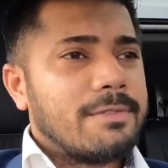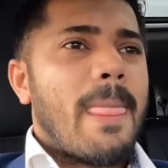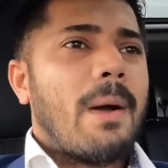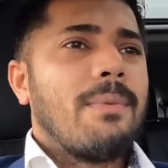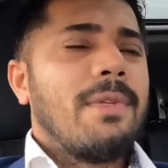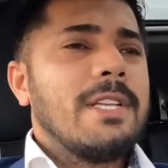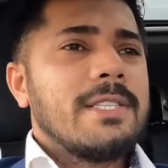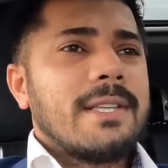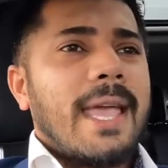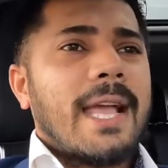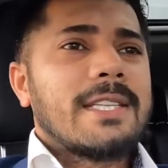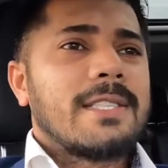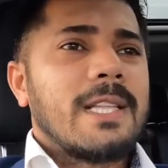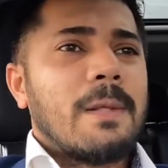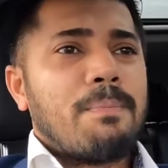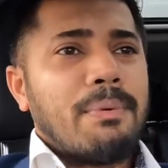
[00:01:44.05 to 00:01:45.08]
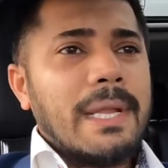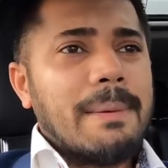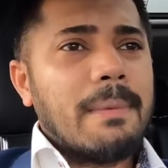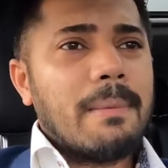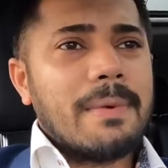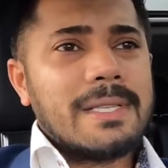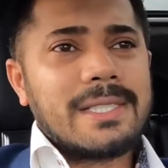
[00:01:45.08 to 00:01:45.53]
Now this XL
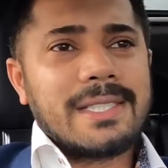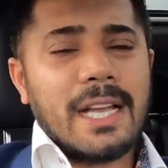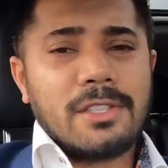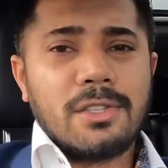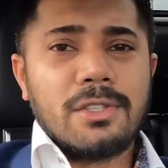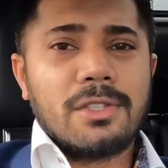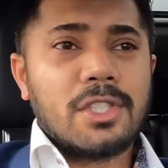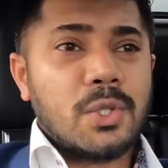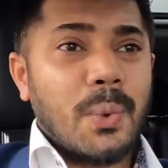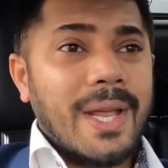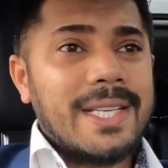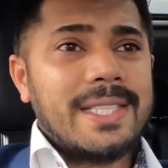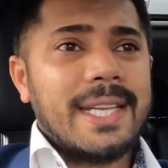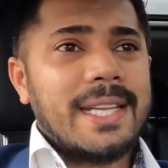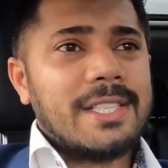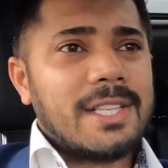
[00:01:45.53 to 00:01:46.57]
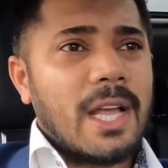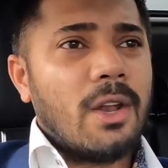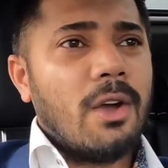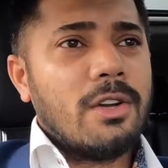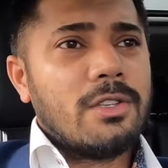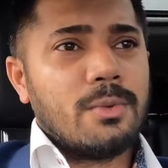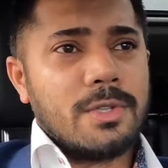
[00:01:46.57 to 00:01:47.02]
Premium is sat on 20-inch
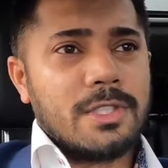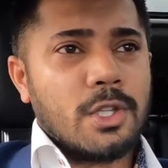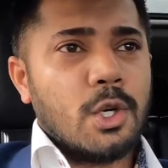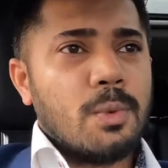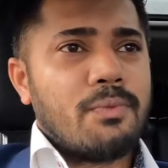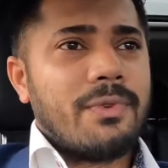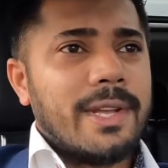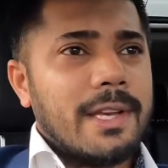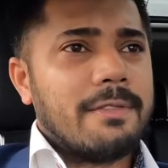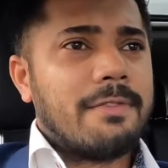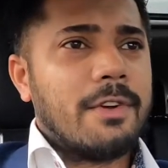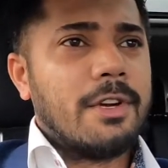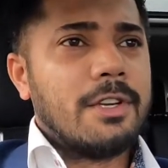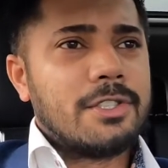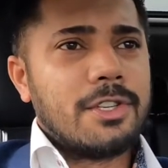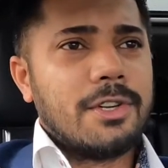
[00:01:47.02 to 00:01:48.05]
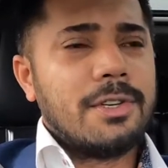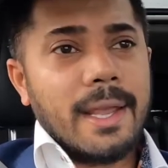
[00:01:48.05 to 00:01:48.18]
alloys, which is the upgraded version.